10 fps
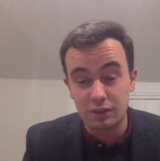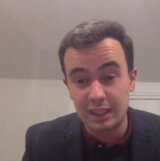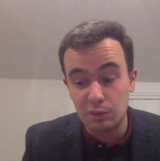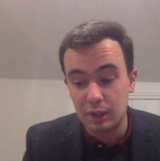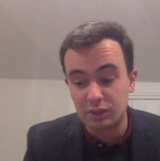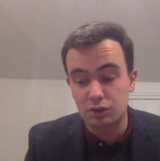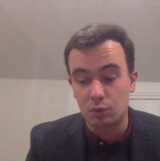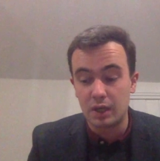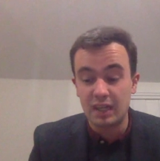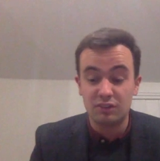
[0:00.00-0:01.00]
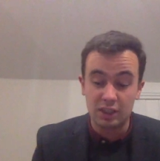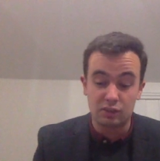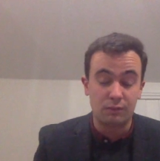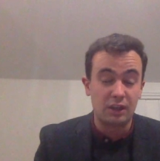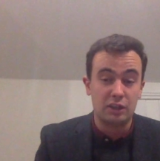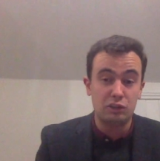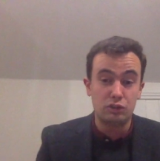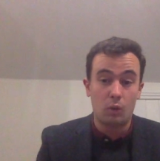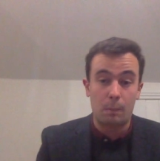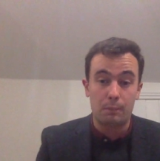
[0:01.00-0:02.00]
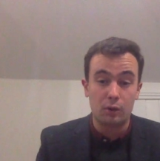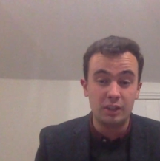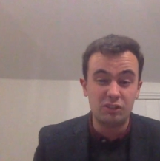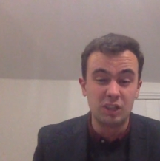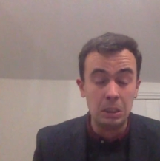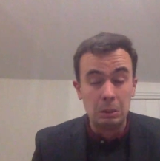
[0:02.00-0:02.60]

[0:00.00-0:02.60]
I think he wins the race. It's a very short price,